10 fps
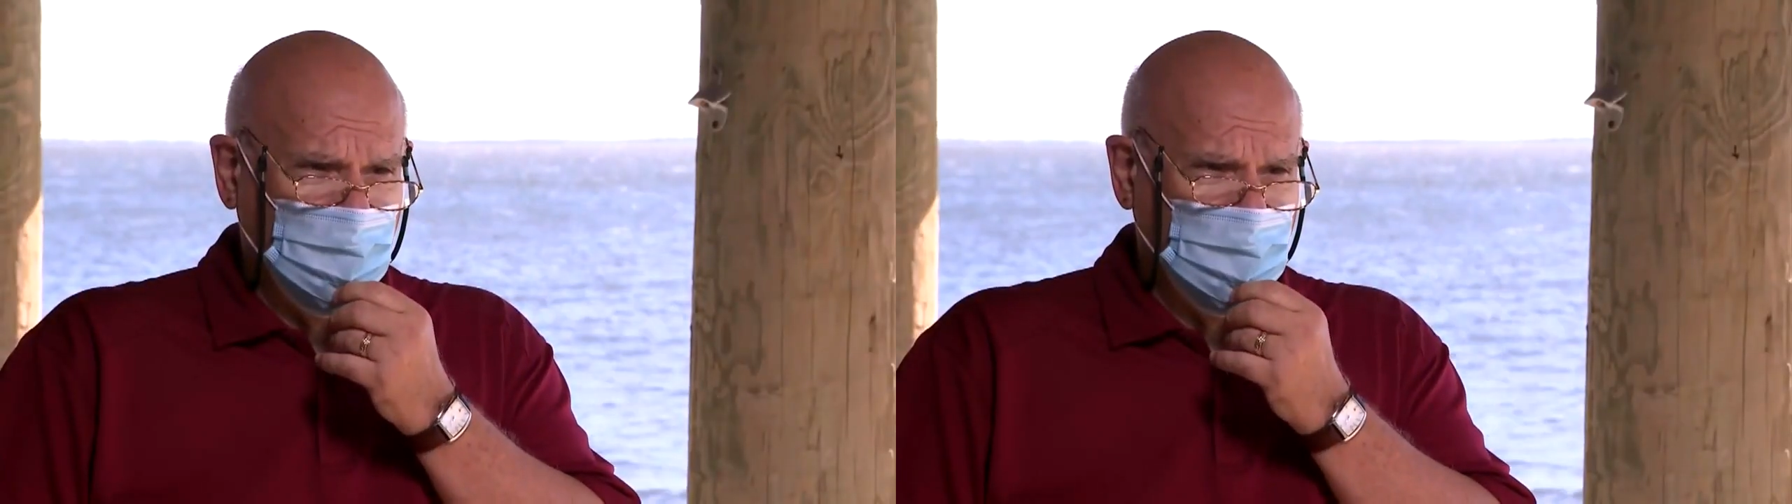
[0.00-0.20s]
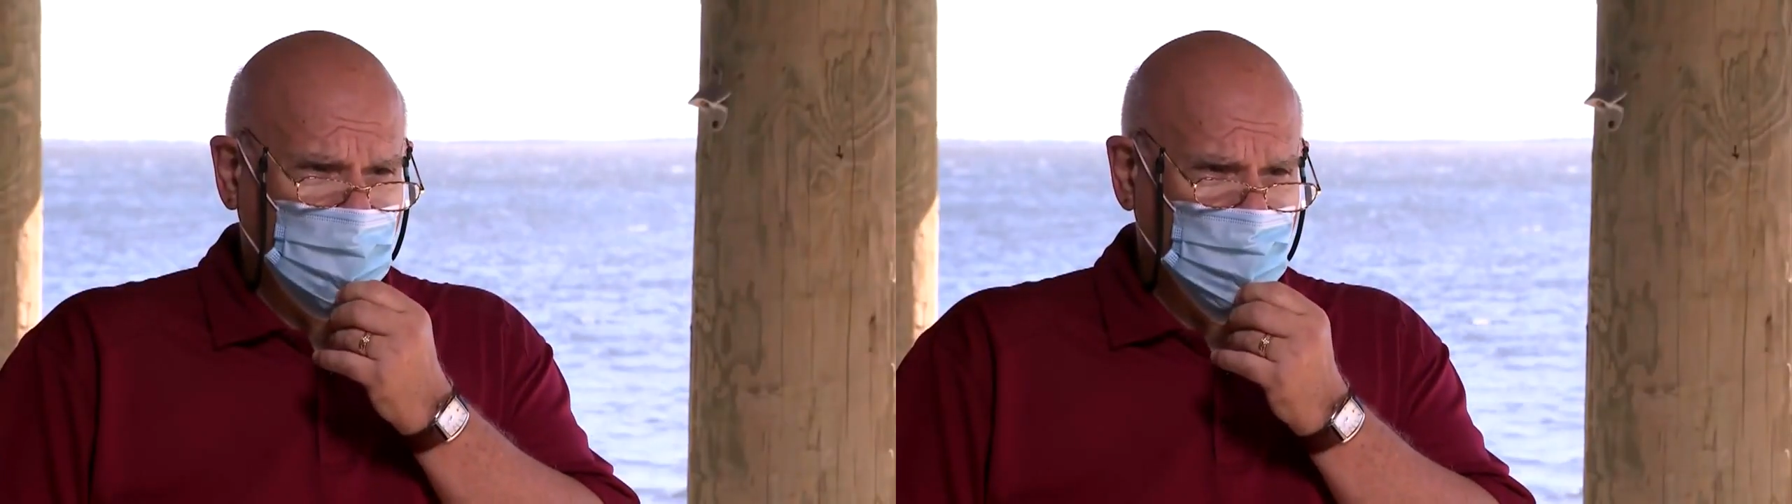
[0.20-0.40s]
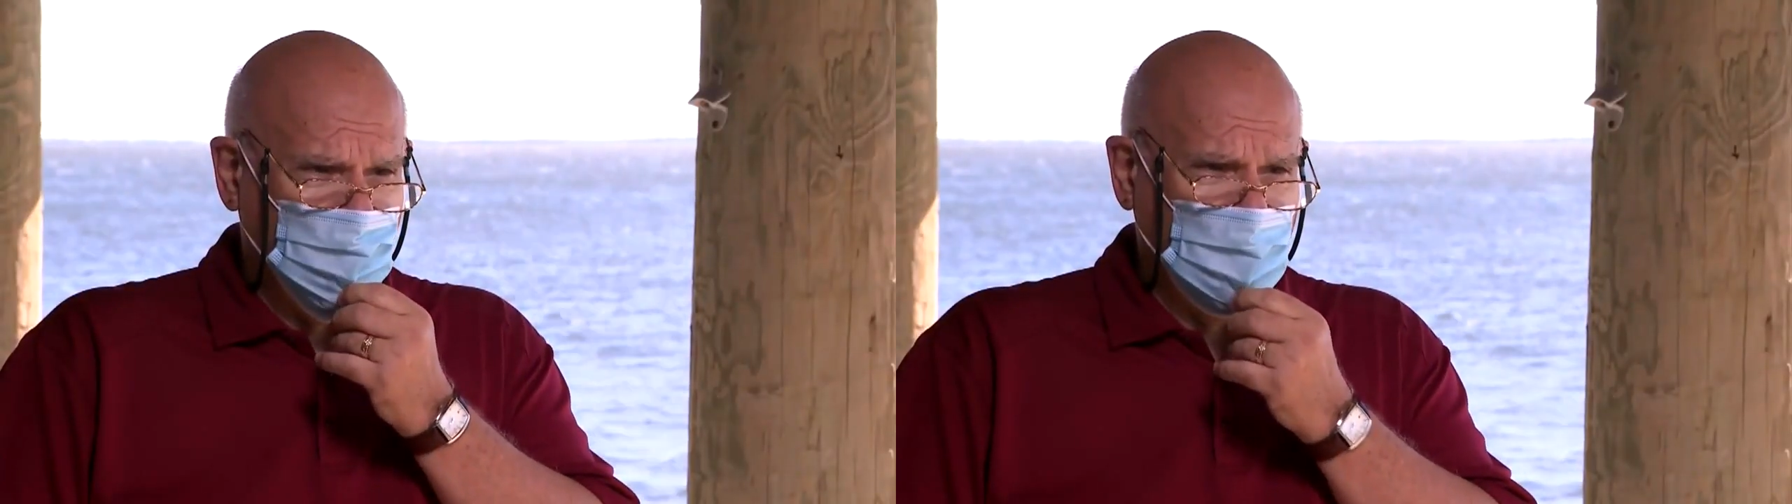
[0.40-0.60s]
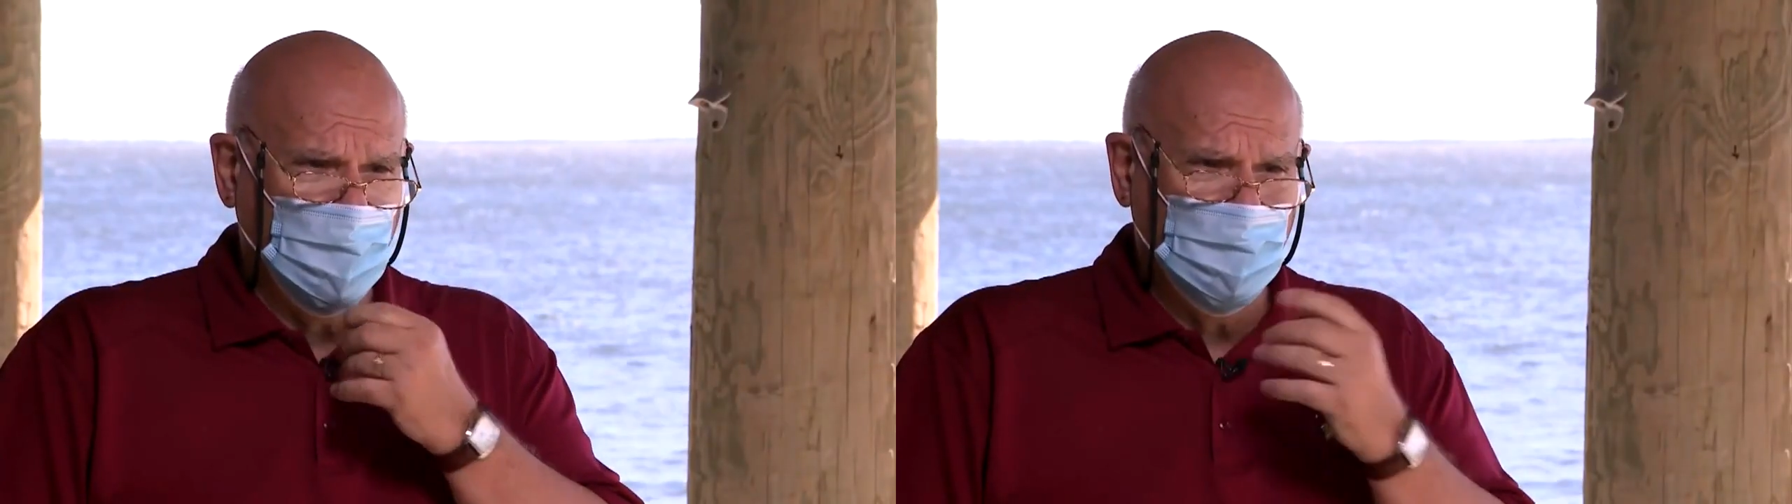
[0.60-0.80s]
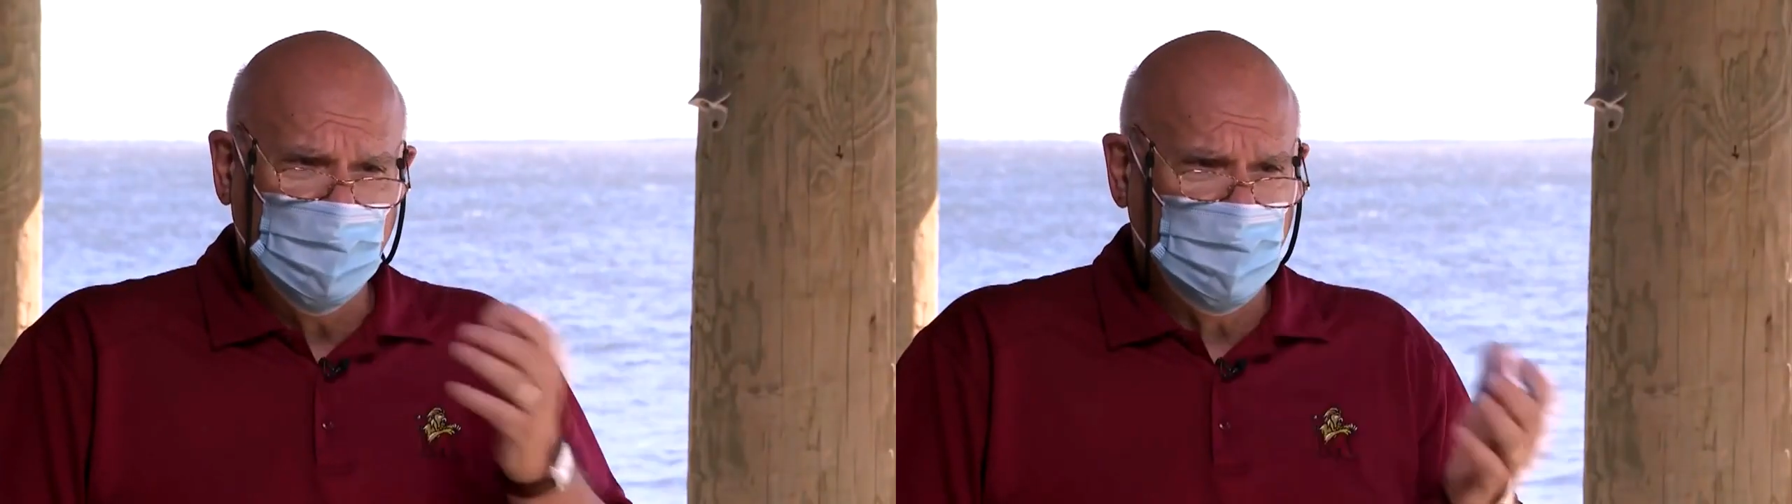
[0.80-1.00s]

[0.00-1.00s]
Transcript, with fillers: for over